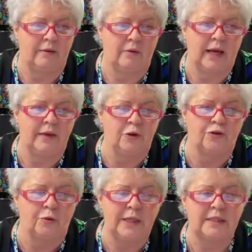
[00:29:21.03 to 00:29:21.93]
Okay, there's
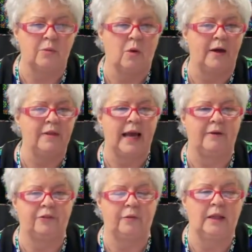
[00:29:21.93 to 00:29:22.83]
a reason why they
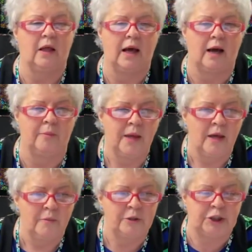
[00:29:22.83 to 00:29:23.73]
have three um,
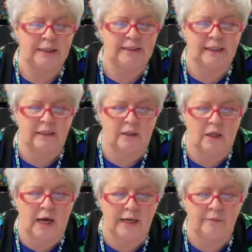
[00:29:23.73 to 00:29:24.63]
machines in the
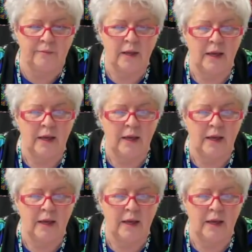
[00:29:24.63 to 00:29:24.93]
line.